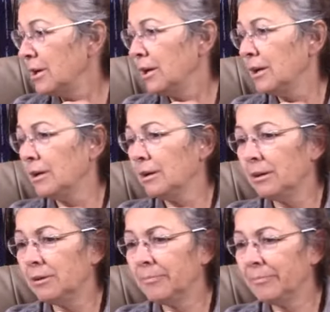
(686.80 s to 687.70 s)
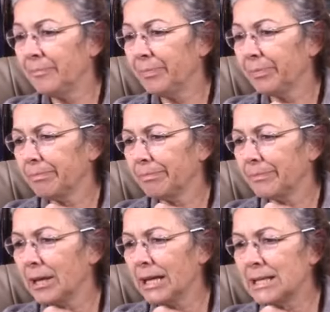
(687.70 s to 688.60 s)
Um,
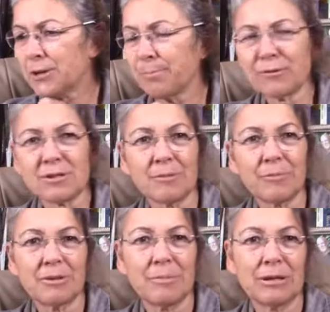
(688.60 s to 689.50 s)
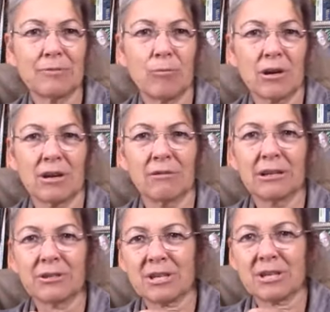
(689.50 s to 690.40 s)
yeah, she posted something about walking
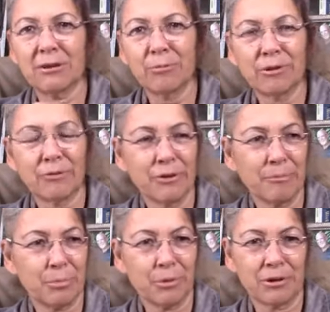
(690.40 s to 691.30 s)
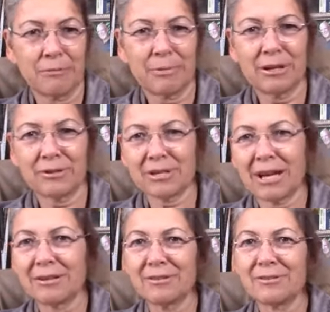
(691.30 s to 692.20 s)
around Seattle with everything boarded up and how
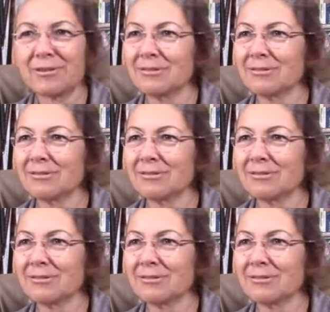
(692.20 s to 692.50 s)
sad it is that